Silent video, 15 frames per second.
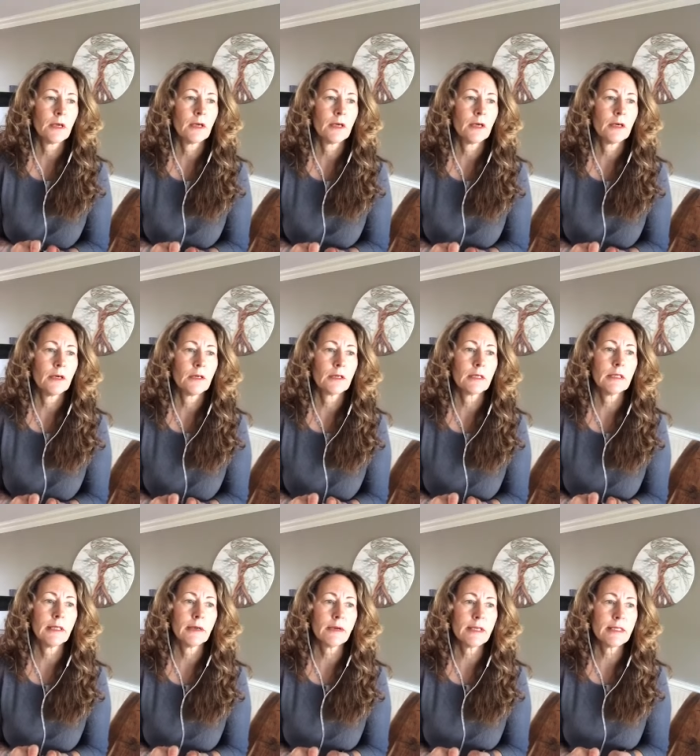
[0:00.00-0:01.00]
uh,
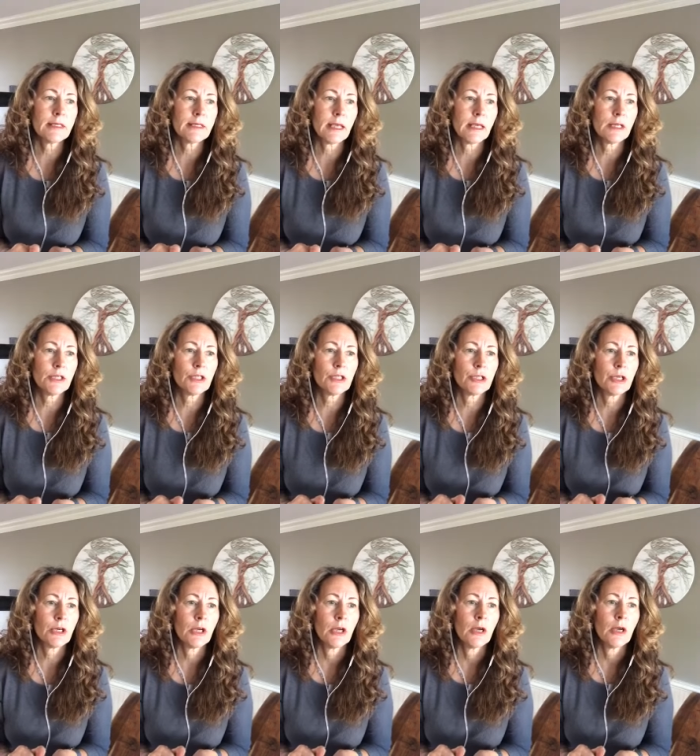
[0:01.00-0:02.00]
clary
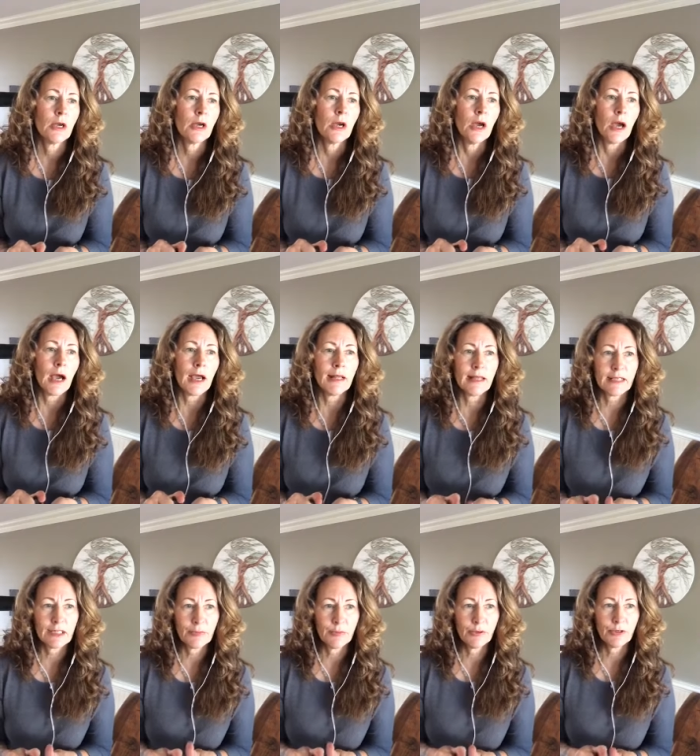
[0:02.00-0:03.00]
sage I
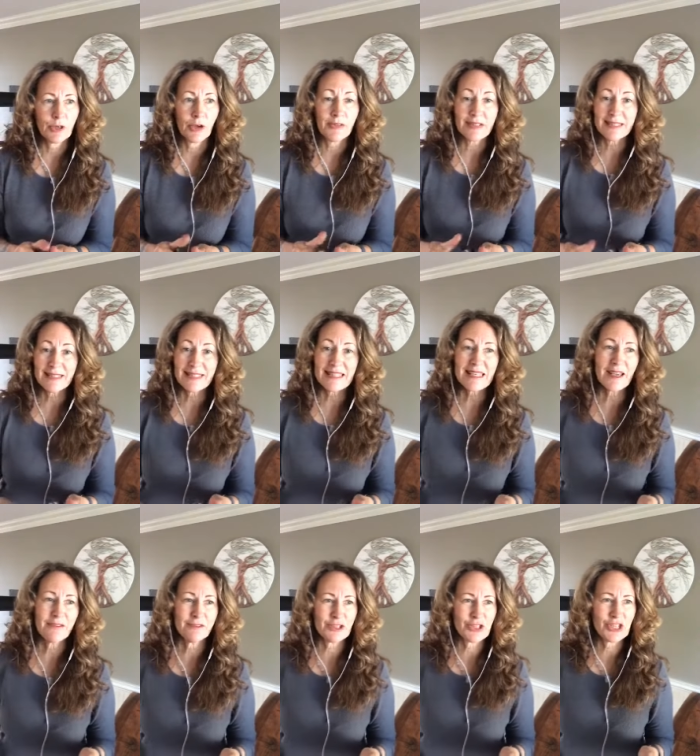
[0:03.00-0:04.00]
like to put on the
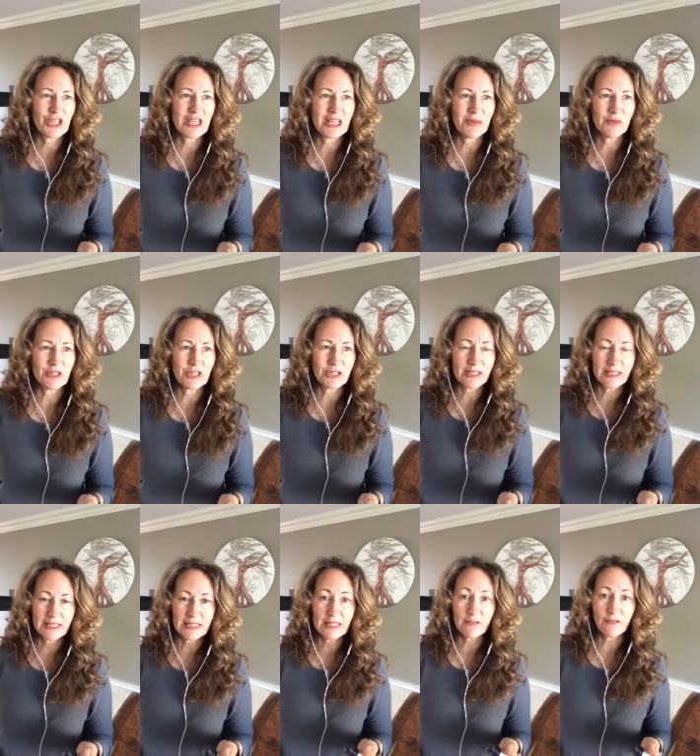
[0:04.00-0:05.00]
sea of chi, which is
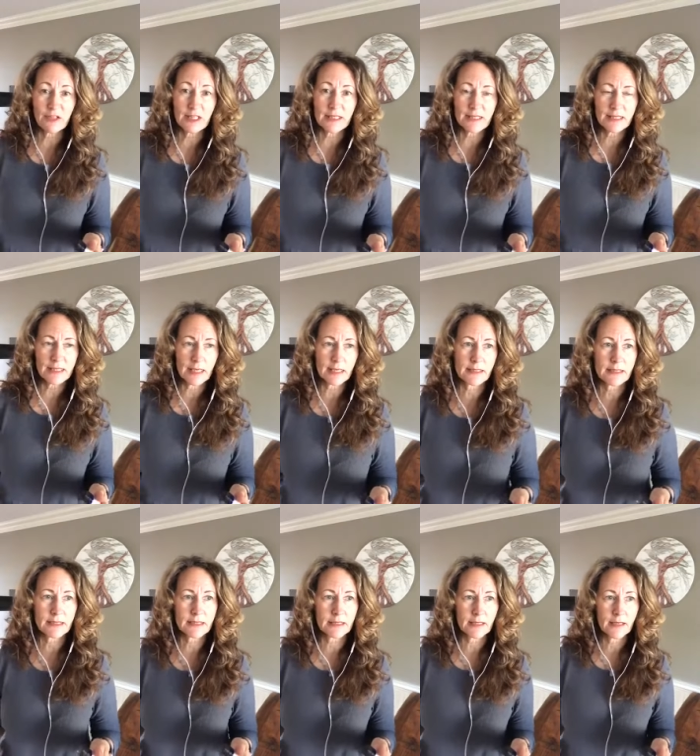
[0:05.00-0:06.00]

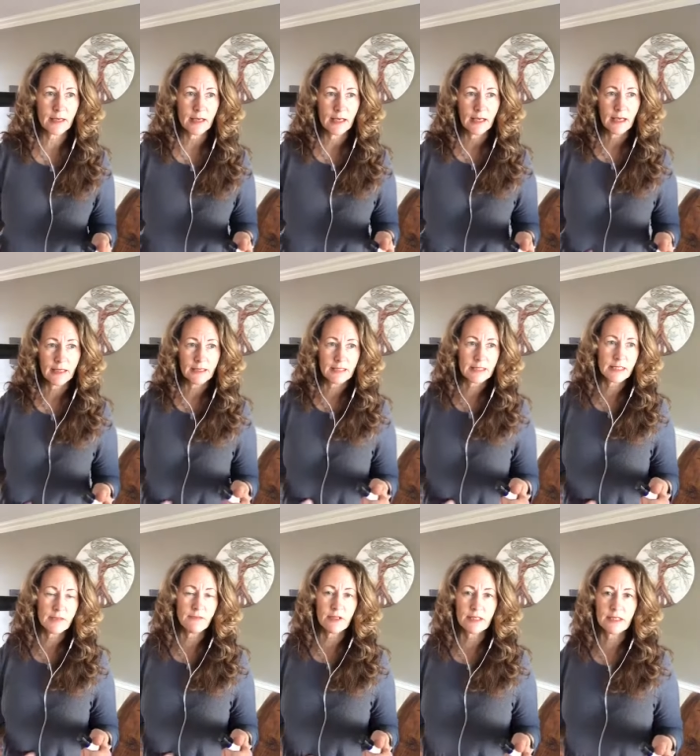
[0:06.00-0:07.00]
CV6. And
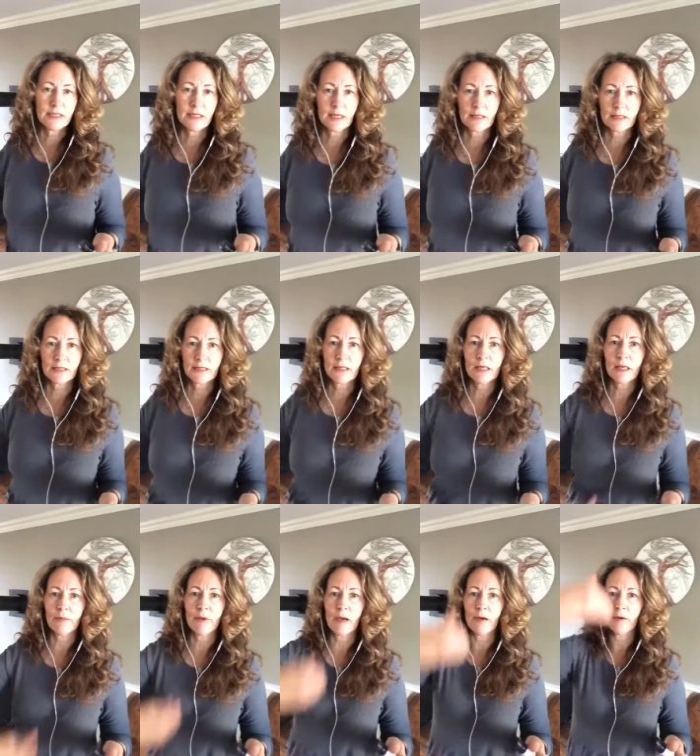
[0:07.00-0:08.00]
CV6,
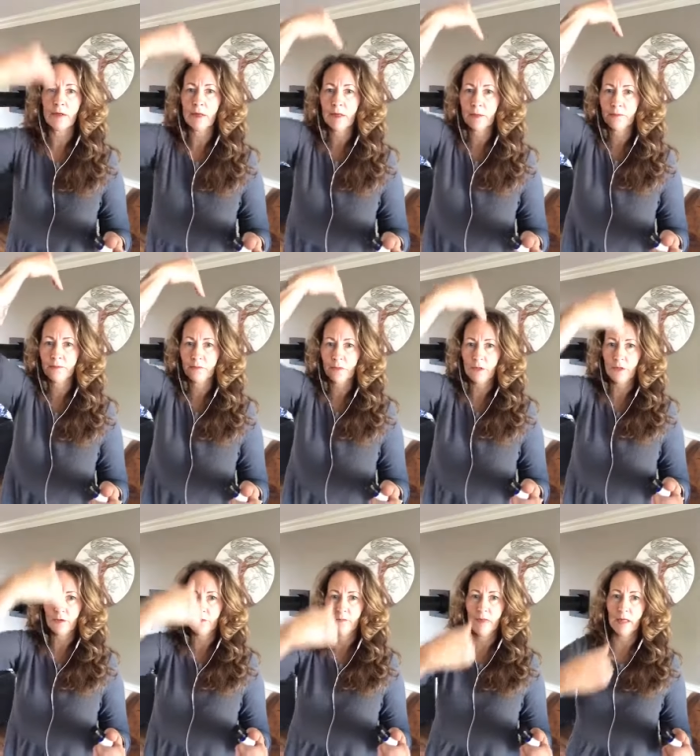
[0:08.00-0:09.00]
think about um,
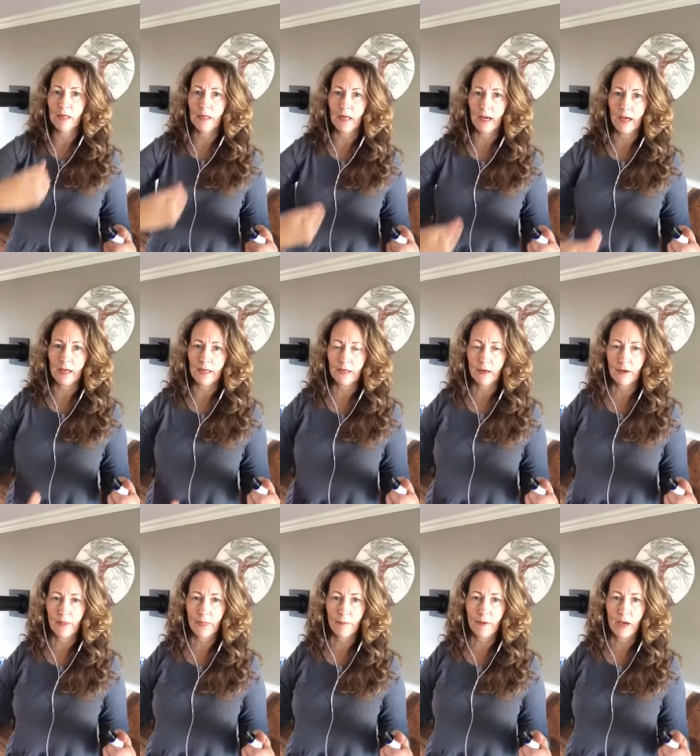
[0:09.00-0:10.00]
your midline
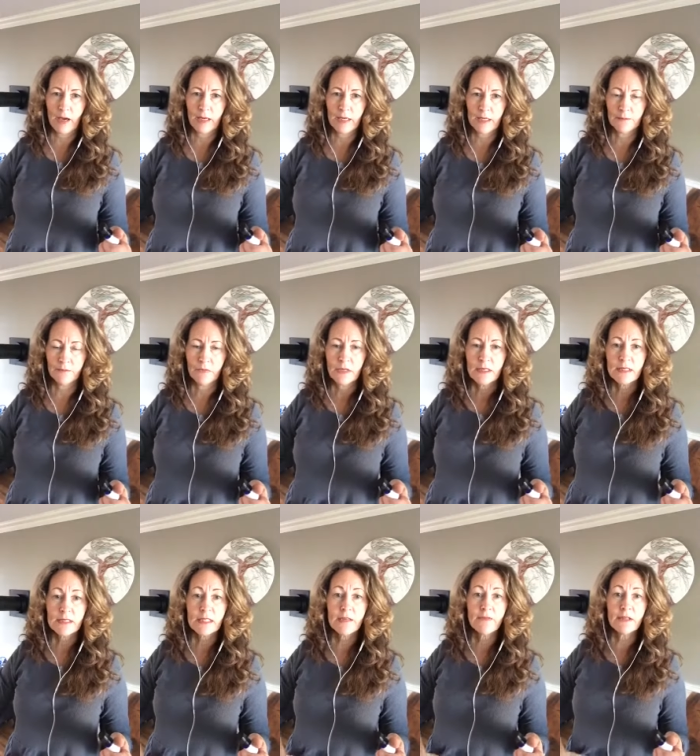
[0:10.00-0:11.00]
on the body.
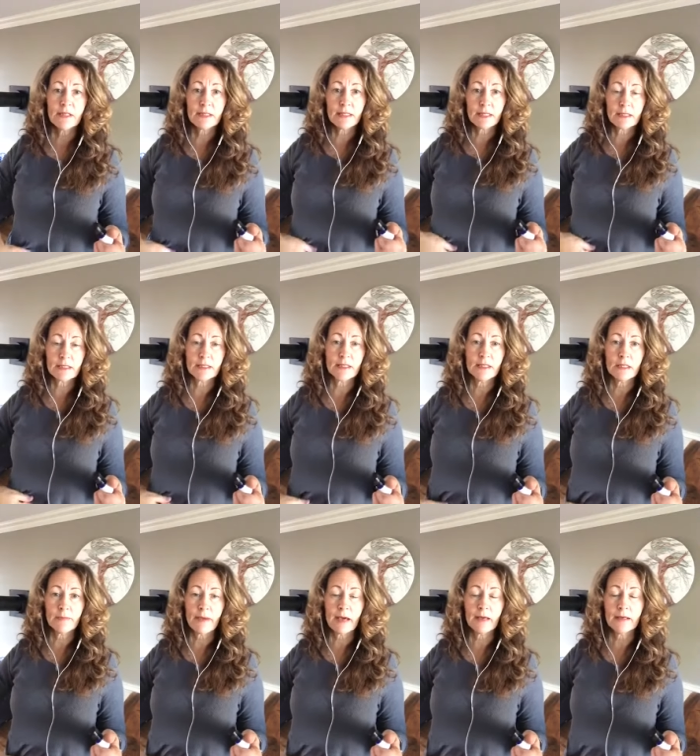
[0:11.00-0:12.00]
CV6
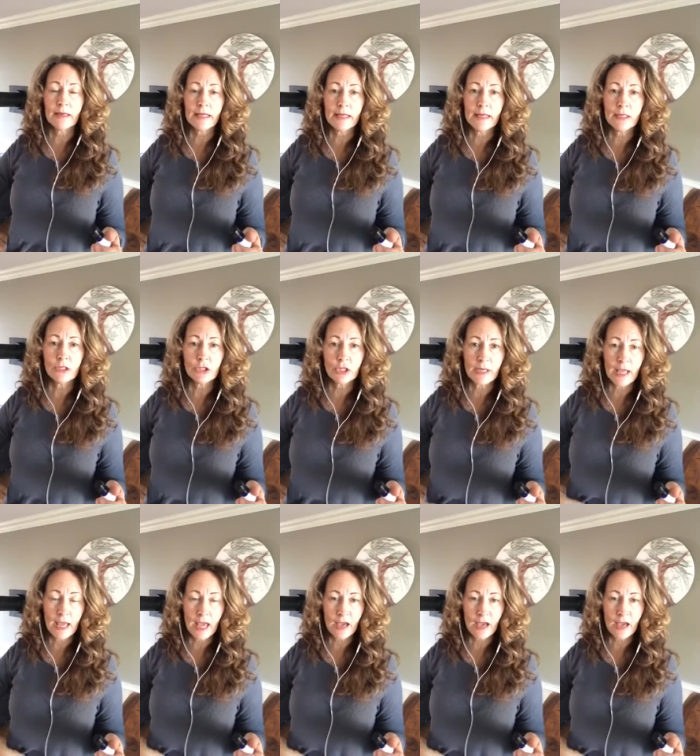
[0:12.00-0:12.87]
is about an inch and a